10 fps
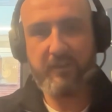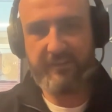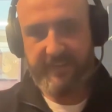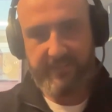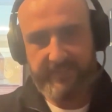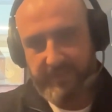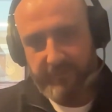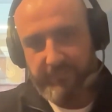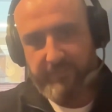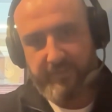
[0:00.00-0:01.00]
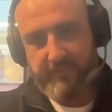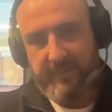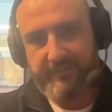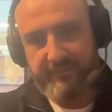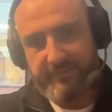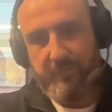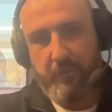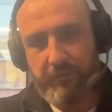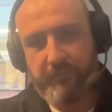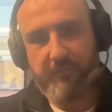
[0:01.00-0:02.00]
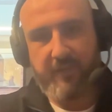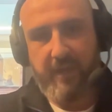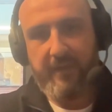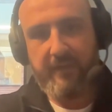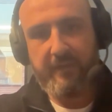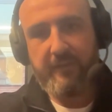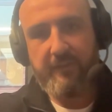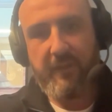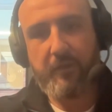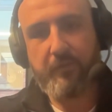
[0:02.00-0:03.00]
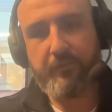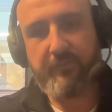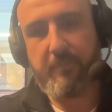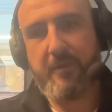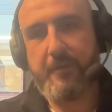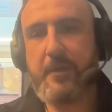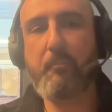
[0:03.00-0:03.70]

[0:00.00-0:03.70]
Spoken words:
Let's get the sessions in and let's nurture that customer.